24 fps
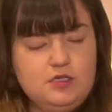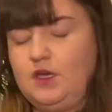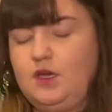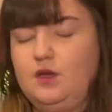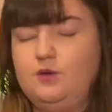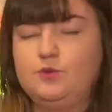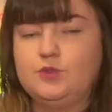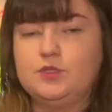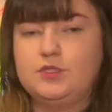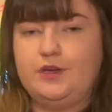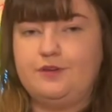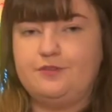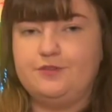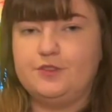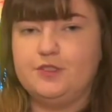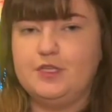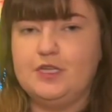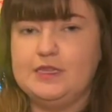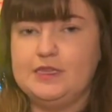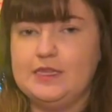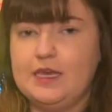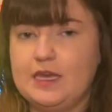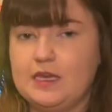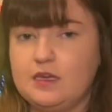I will
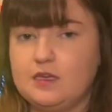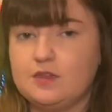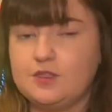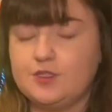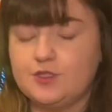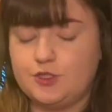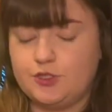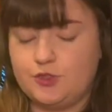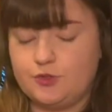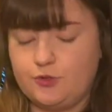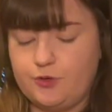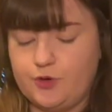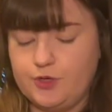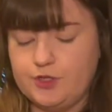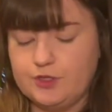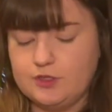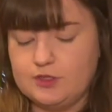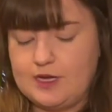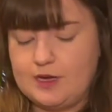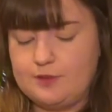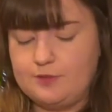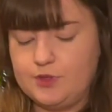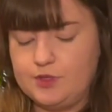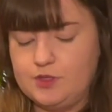definitely link the tutorial
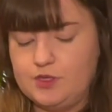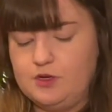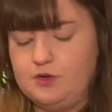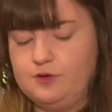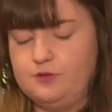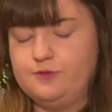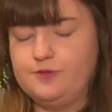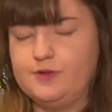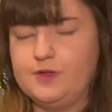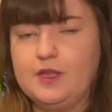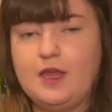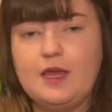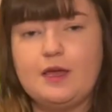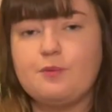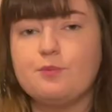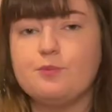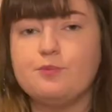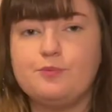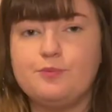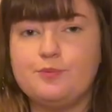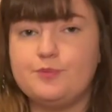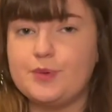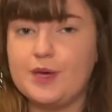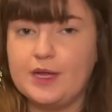down below for like
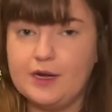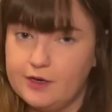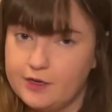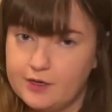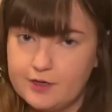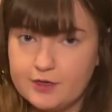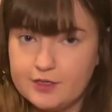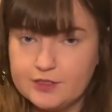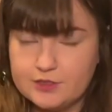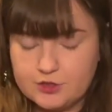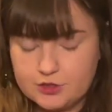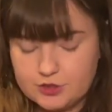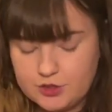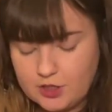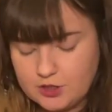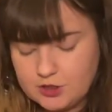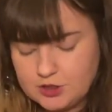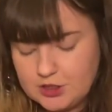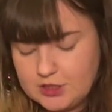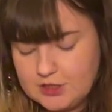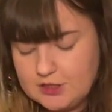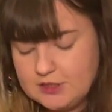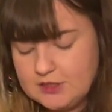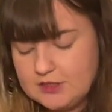better
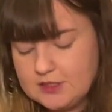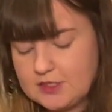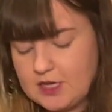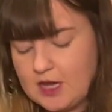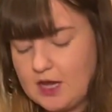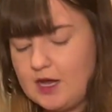instructions.